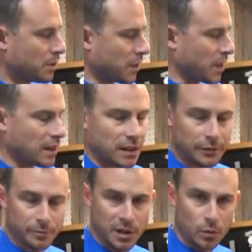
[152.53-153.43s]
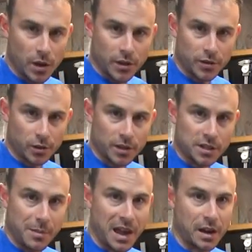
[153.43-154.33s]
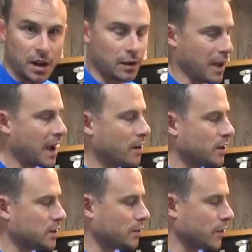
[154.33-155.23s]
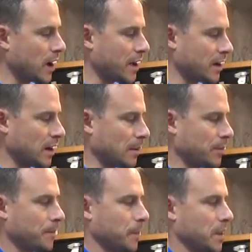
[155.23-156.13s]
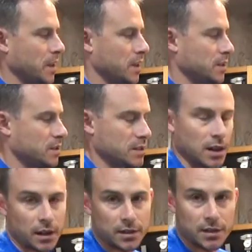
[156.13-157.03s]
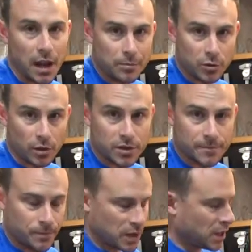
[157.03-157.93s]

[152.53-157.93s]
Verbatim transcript: But that left me with sort of the debate of how to divide up these uh, top drawers.